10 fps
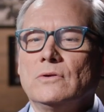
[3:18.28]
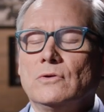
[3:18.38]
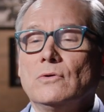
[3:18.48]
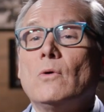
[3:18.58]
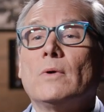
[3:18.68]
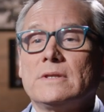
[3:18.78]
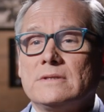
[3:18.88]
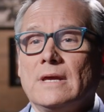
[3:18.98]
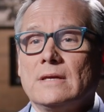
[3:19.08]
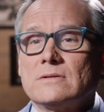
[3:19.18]
You know what
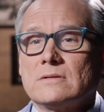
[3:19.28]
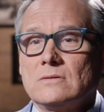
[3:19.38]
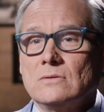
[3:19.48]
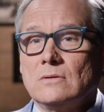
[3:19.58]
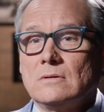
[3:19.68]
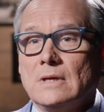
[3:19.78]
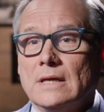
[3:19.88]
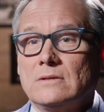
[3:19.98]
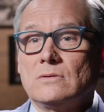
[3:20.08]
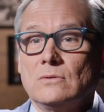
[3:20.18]
it takes to
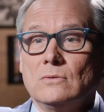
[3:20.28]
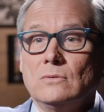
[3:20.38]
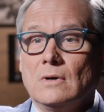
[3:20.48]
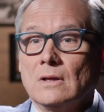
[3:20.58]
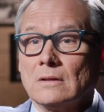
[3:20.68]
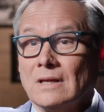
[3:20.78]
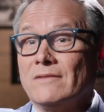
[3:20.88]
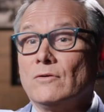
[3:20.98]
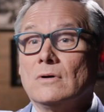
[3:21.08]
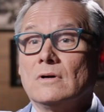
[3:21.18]
get to a
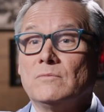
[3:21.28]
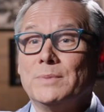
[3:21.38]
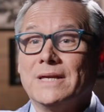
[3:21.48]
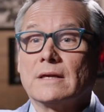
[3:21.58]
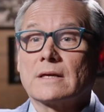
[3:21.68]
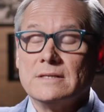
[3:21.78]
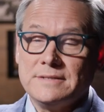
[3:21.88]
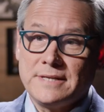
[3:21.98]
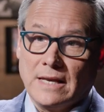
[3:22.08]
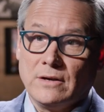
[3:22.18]
level of being a
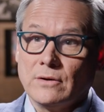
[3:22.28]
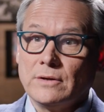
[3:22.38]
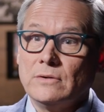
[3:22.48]
contender.